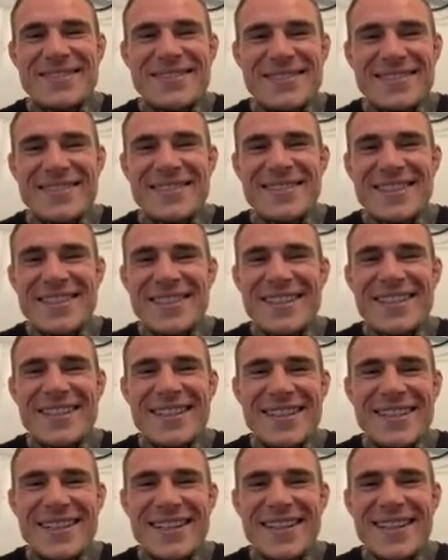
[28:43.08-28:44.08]

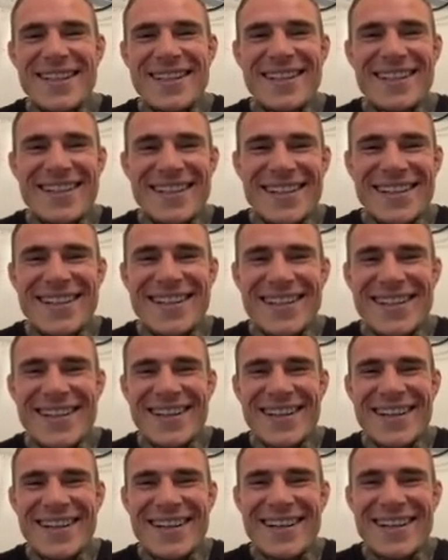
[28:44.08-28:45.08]

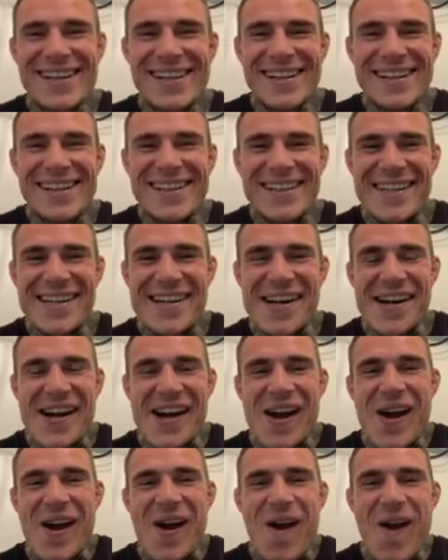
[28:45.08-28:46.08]

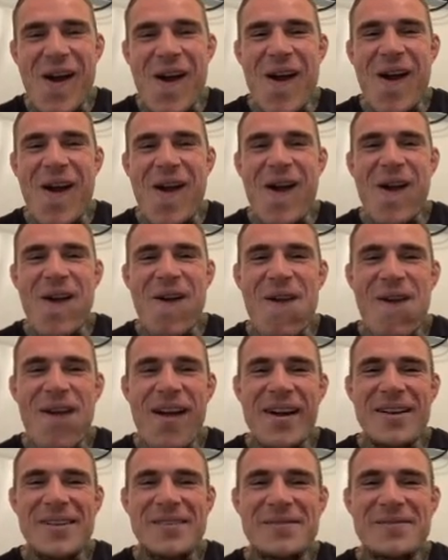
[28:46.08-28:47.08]

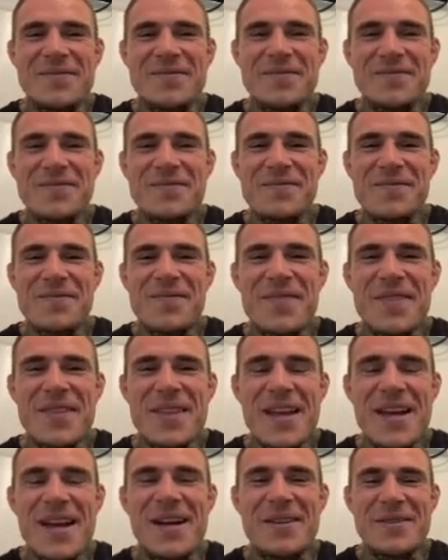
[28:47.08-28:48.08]

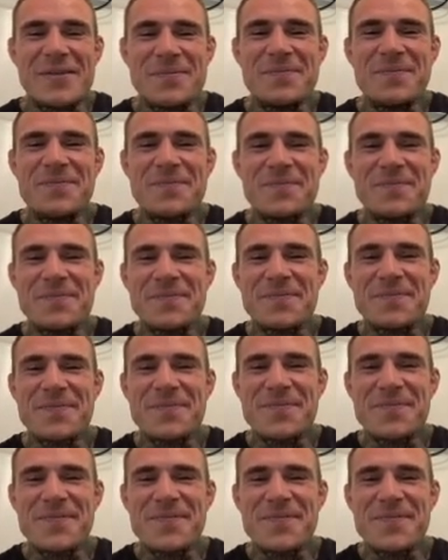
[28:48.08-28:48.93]
No words are spoken by the person on screen.